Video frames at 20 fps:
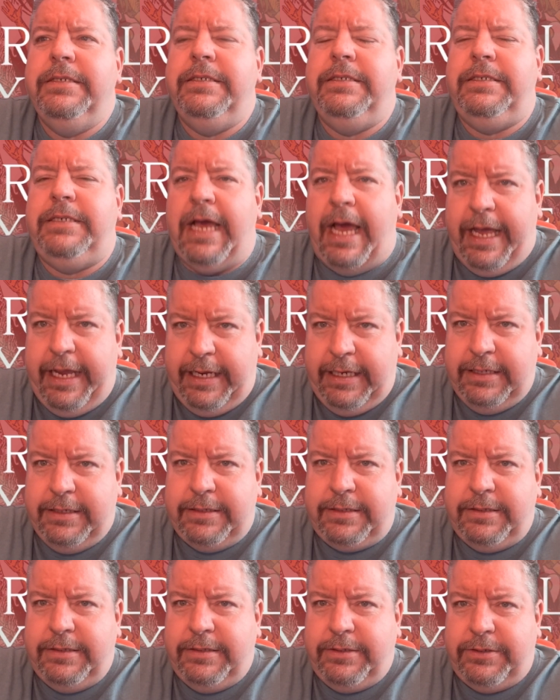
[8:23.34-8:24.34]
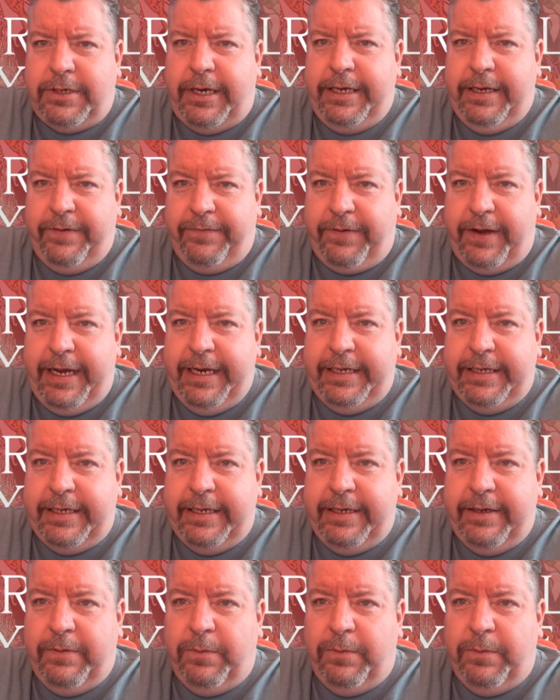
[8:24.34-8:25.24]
days trying to find it.